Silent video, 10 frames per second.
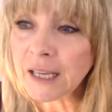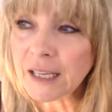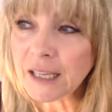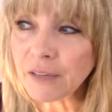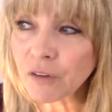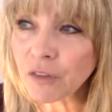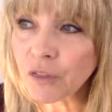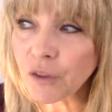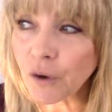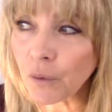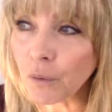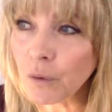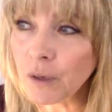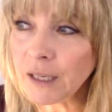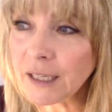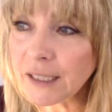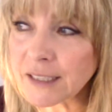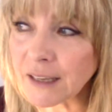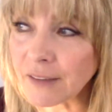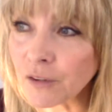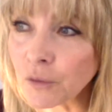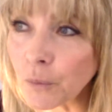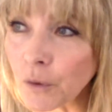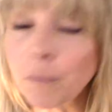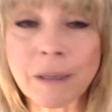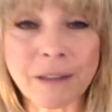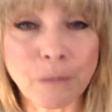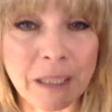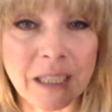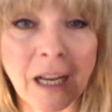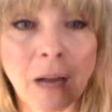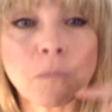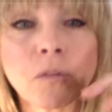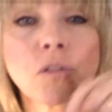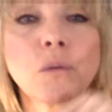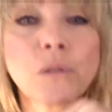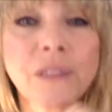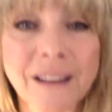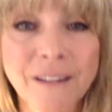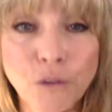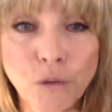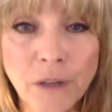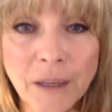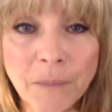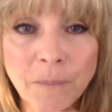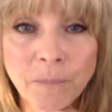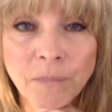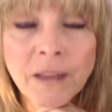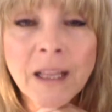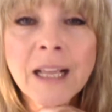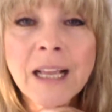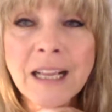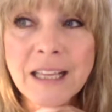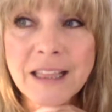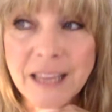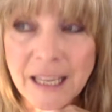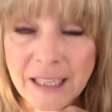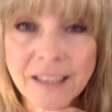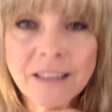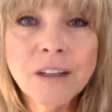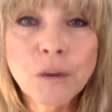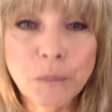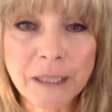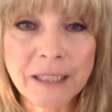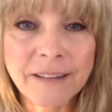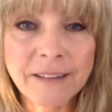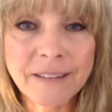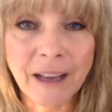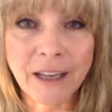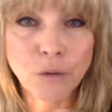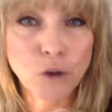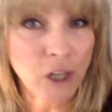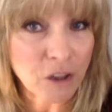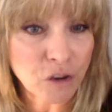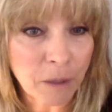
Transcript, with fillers: even though it doesn't work but when it comes to the extreme then we decide to change